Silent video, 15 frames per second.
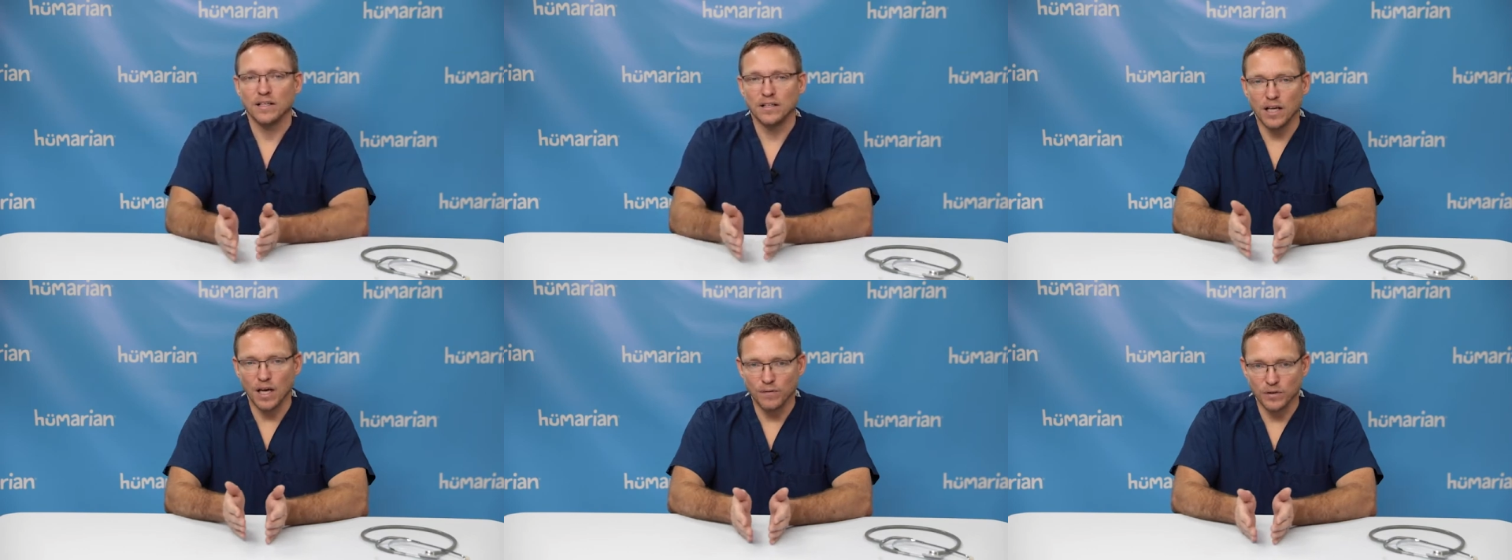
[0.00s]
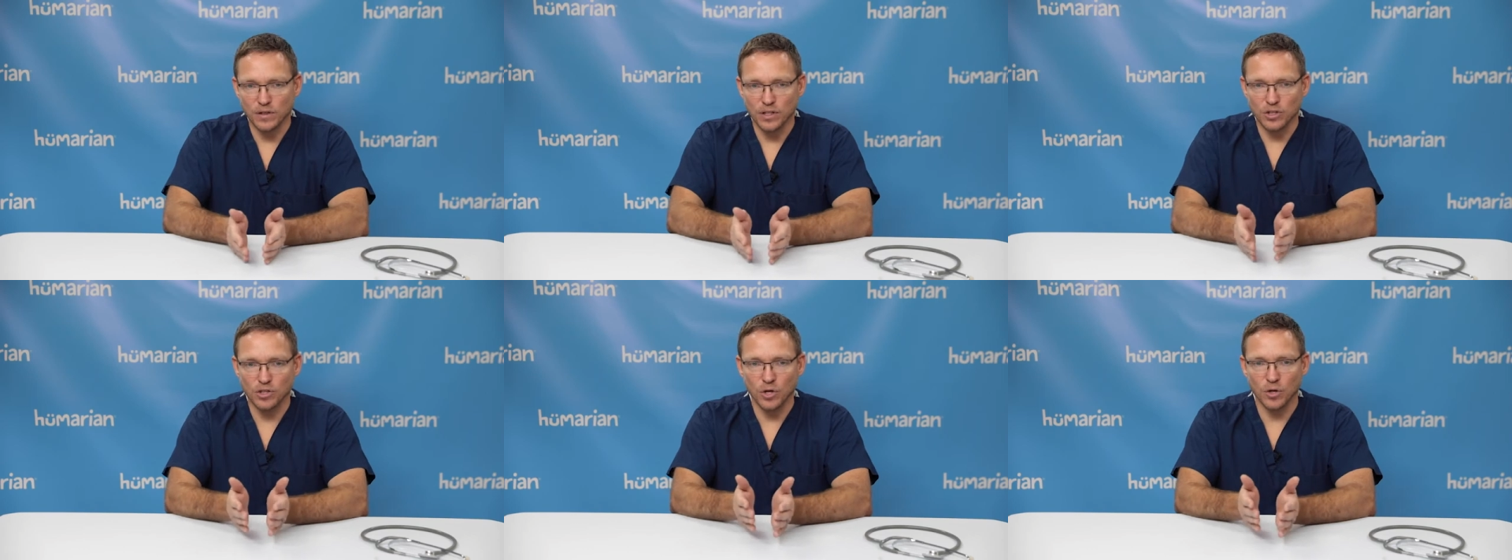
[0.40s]

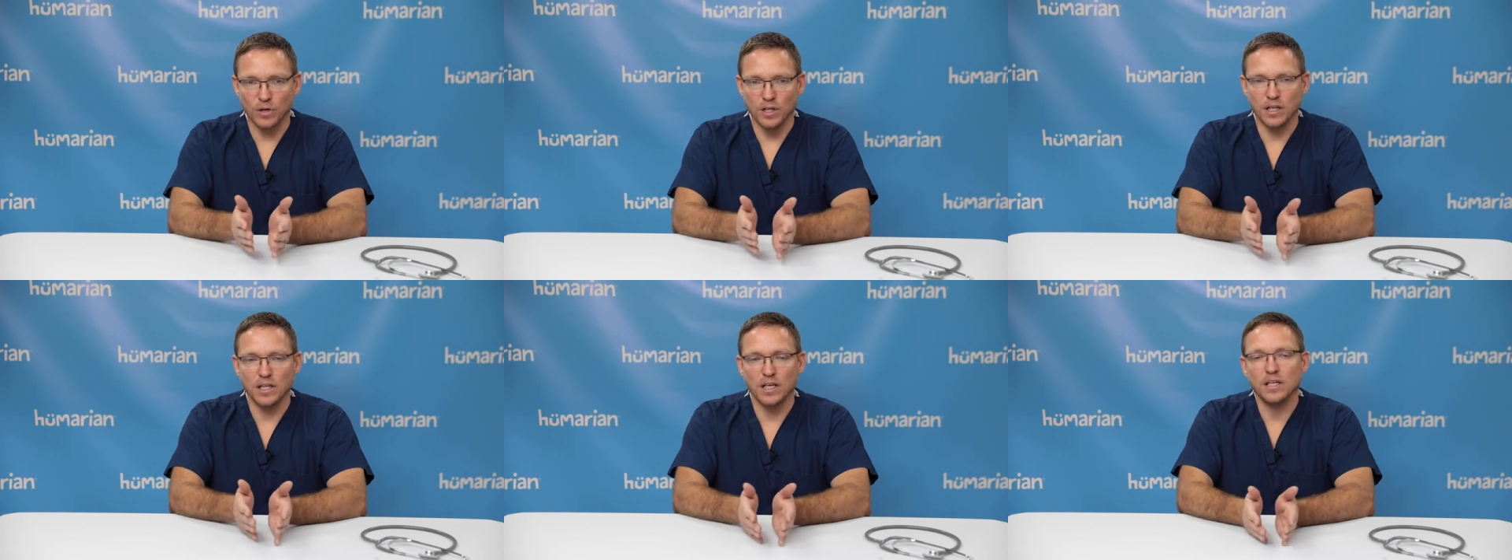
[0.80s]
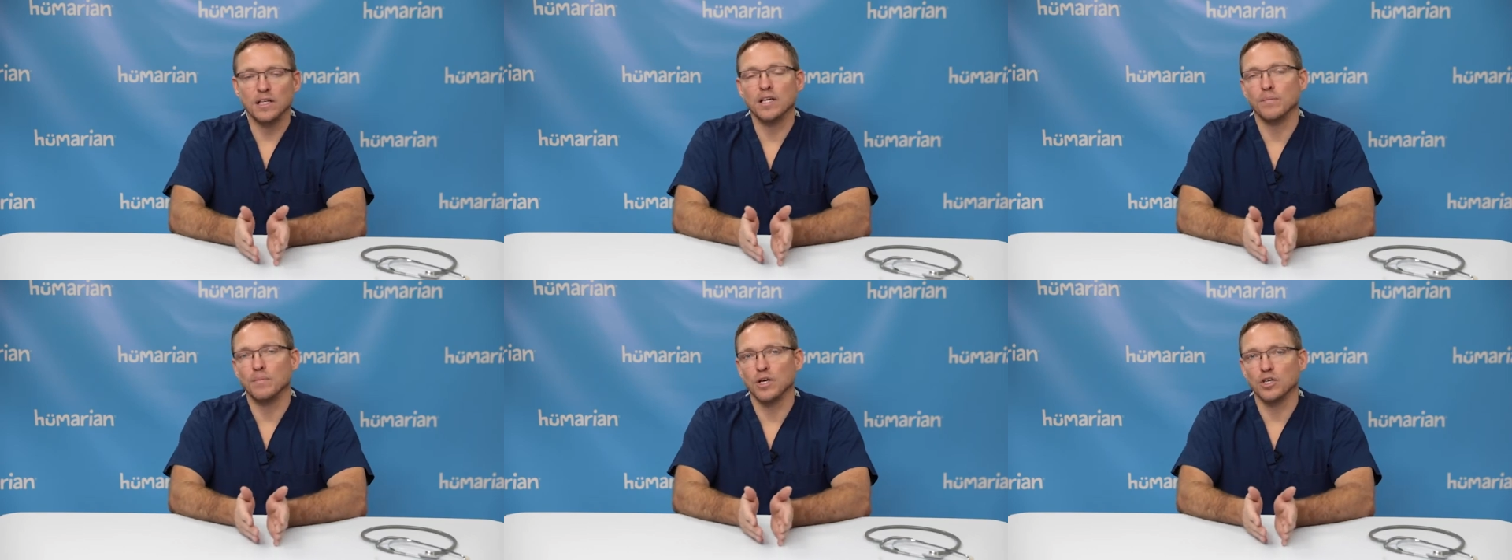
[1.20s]
definitely has shown an
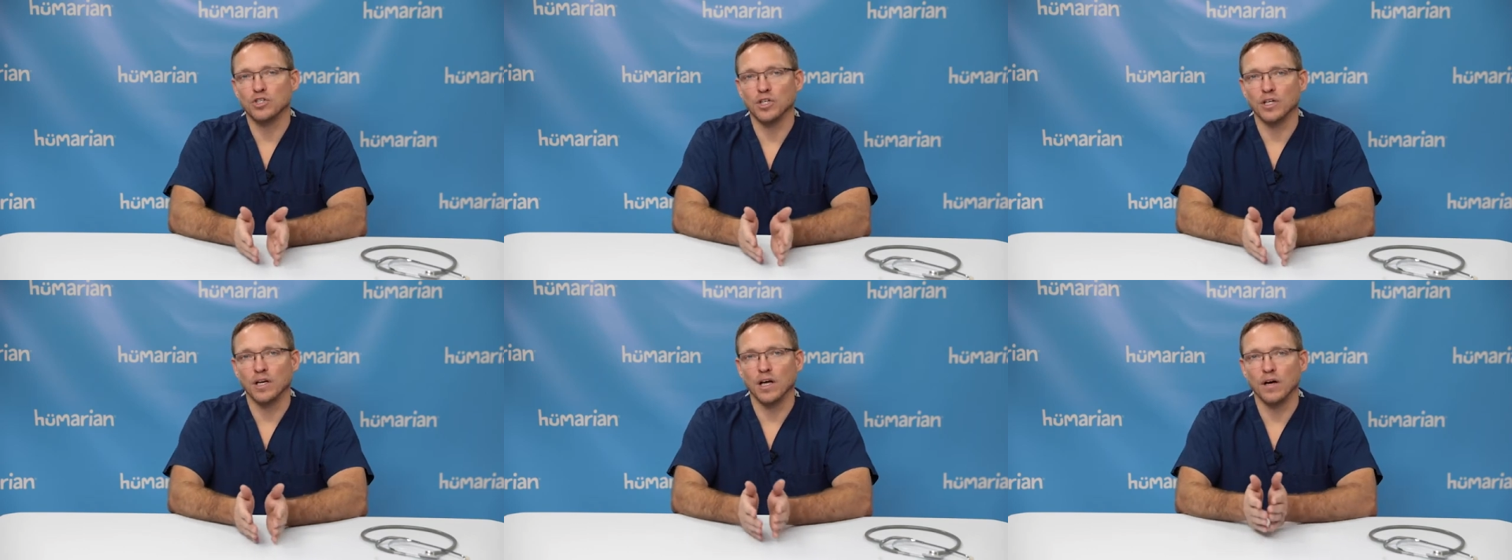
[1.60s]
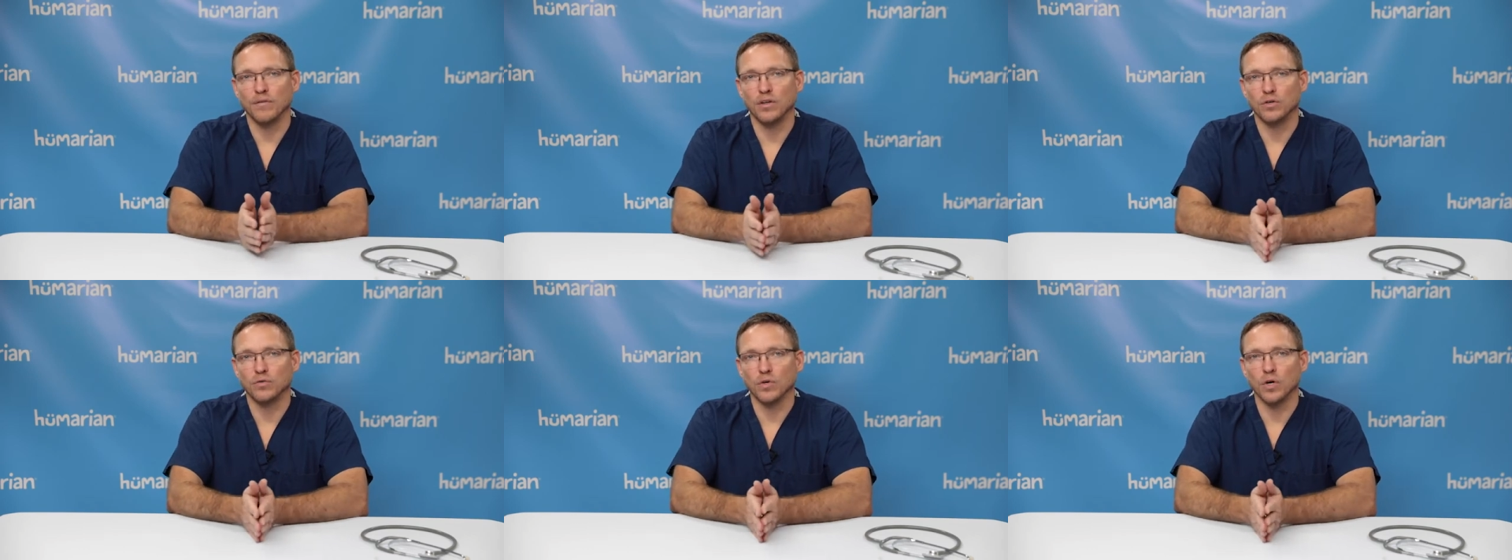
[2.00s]
inhibition of
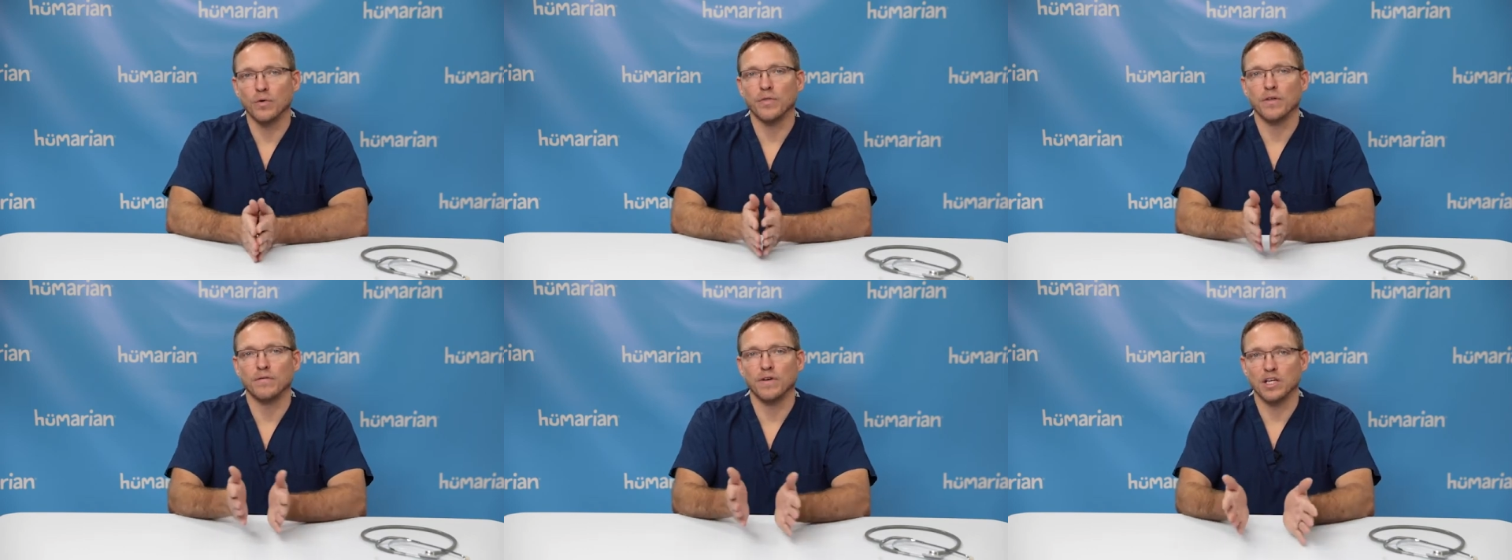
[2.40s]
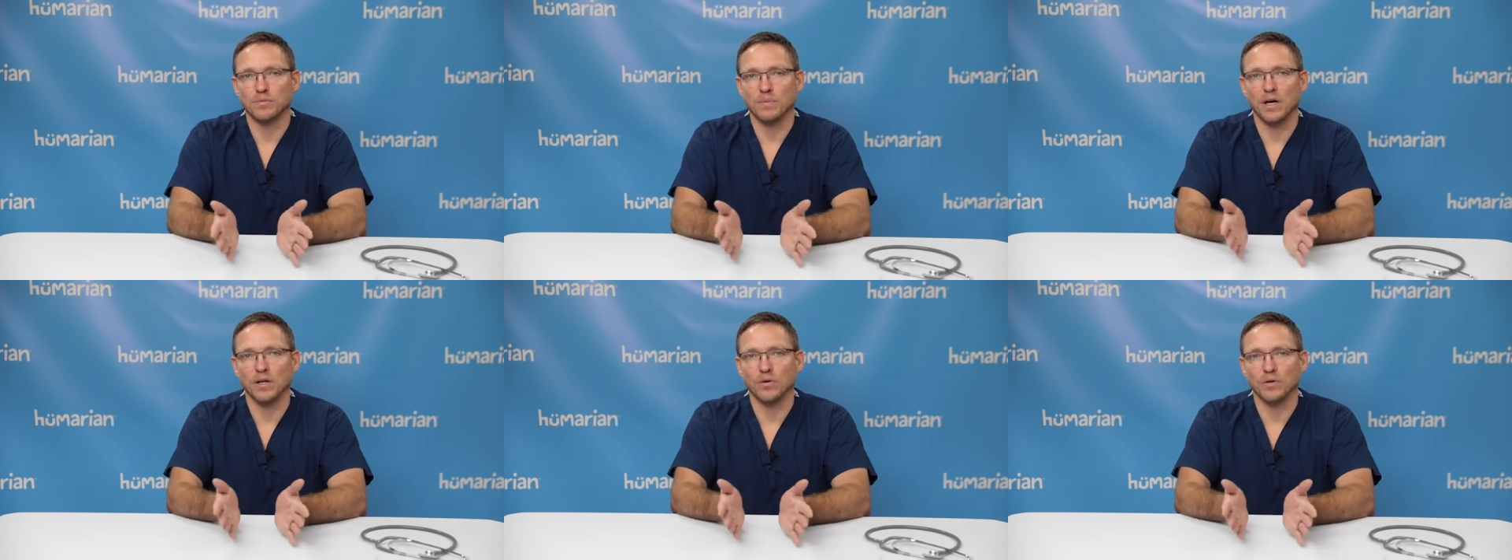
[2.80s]
the growth of H.
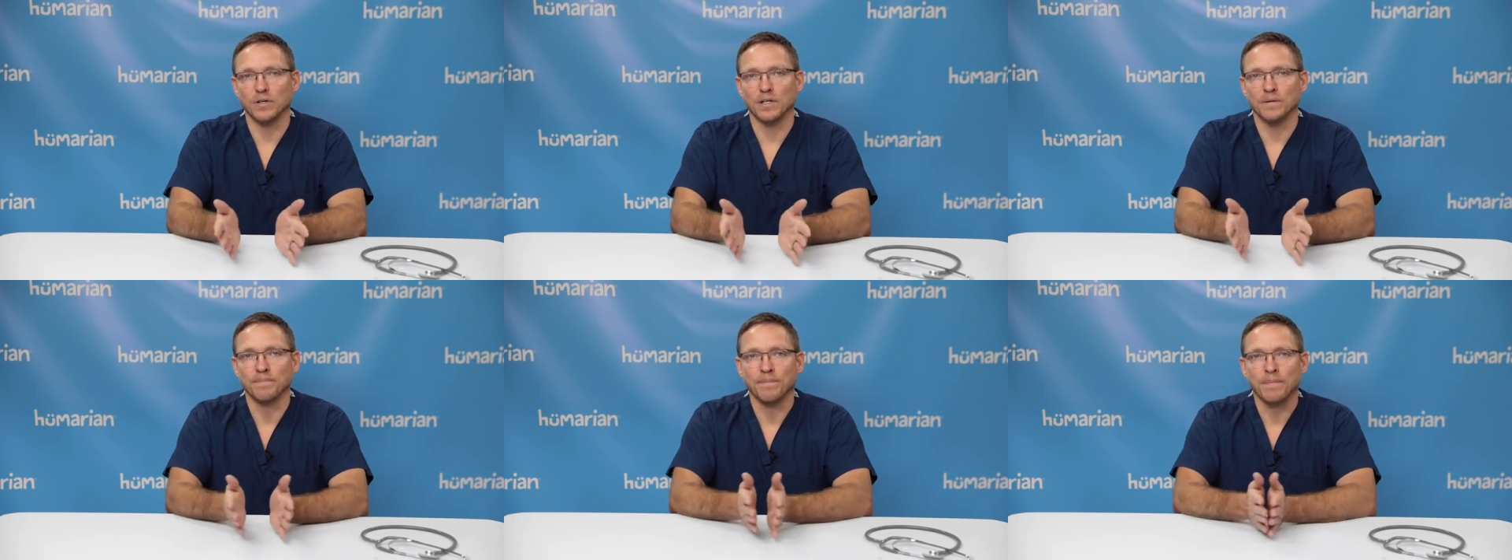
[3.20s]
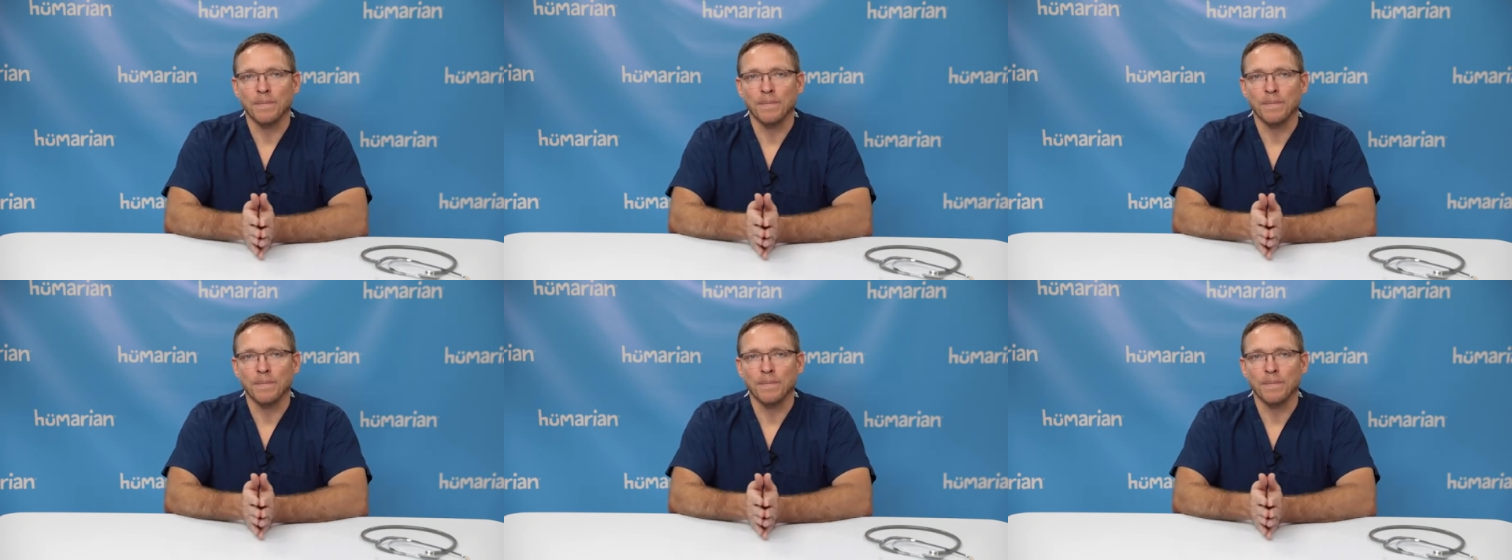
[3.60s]
pylori.